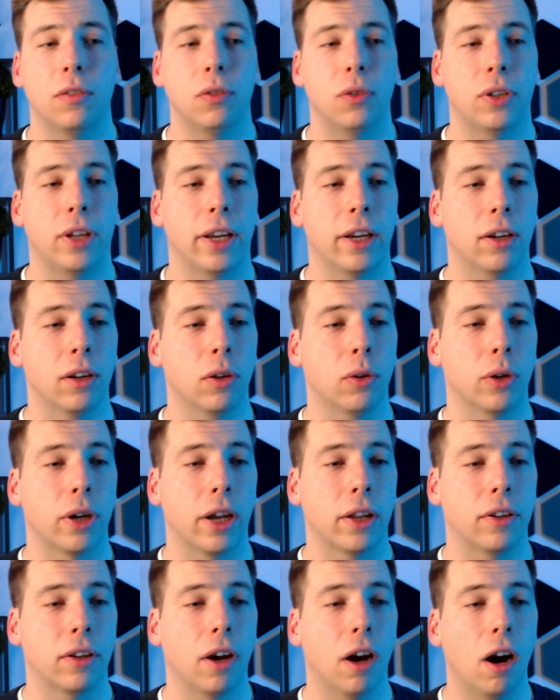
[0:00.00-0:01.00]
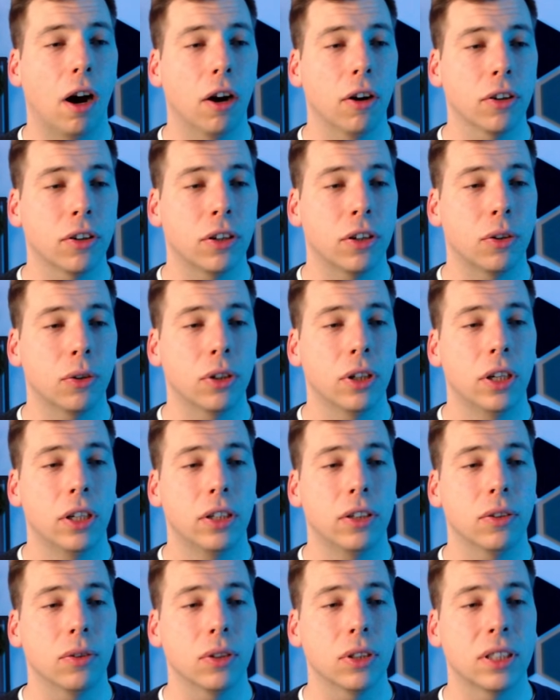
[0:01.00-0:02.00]
you take a look at the R code,
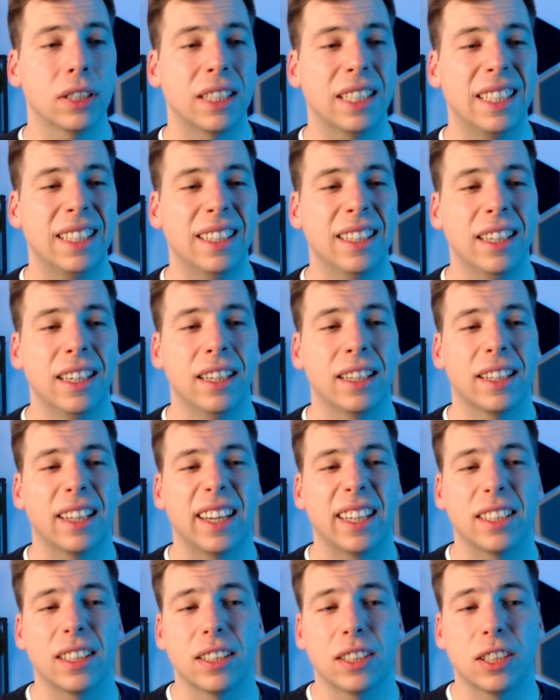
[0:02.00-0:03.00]
you'll see that